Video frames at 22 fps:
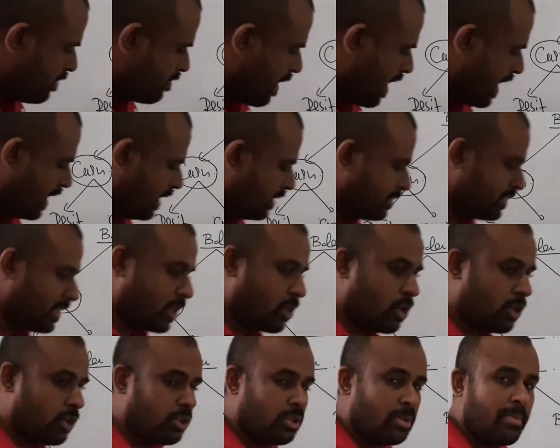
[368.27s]
balance
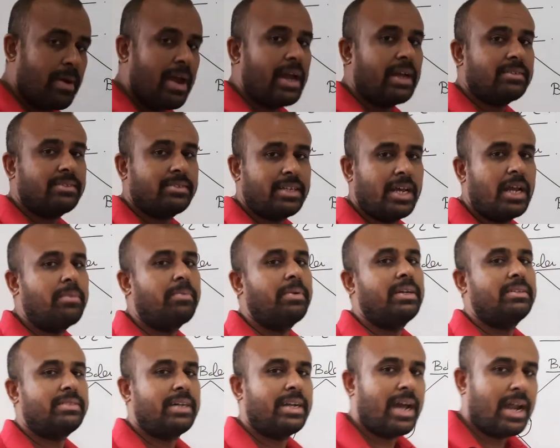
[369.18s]
according to the bank
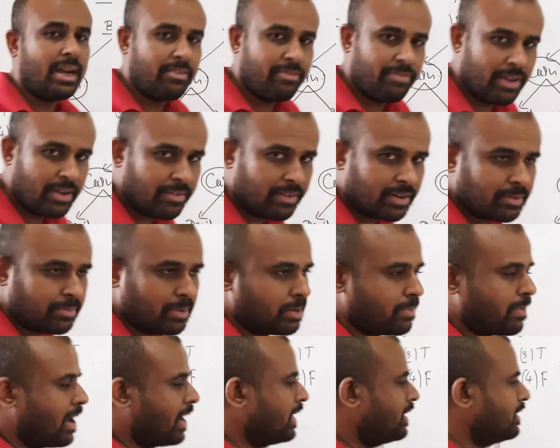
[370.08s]
statement is an unfavorable
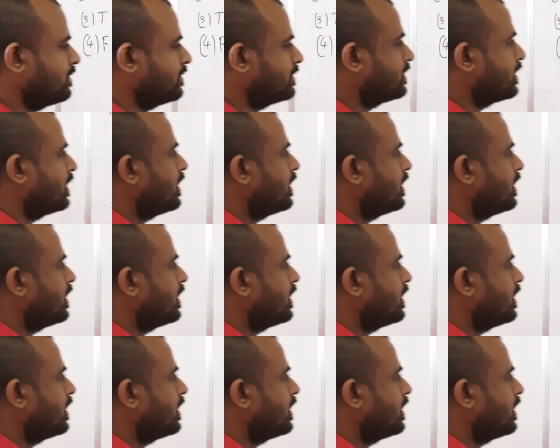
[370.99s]
balance.